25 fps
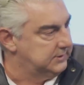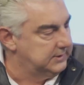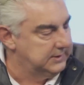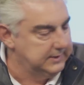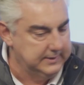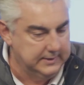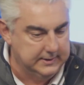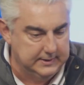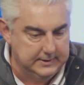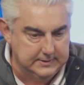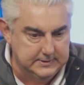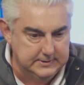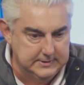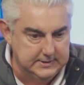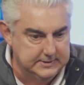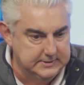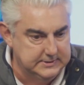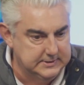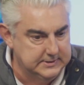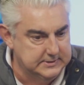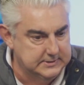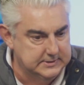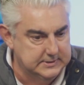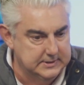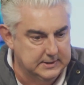that it's,
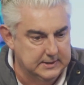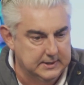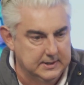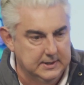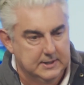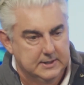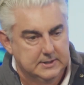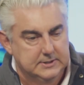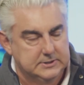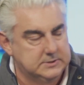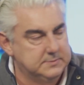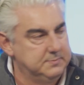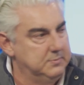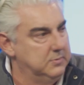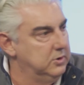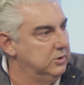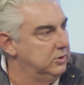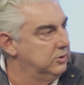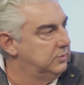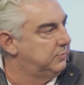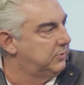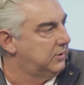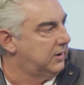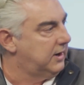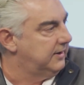it's just a
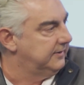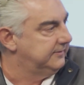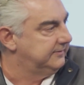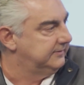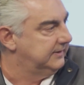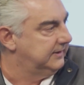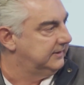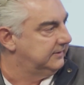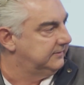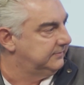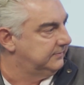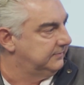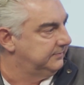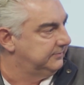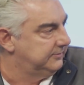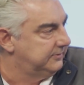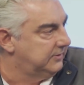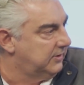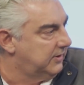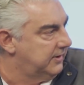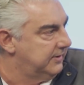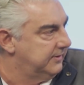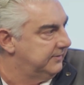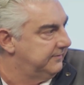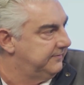smooth process from
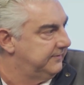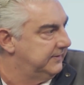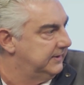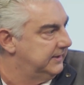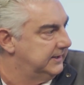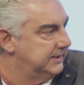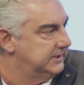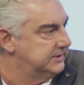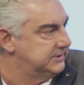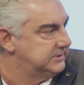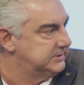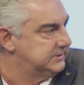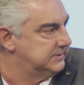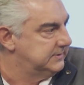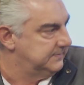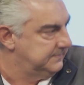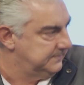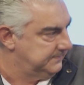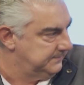start to finish.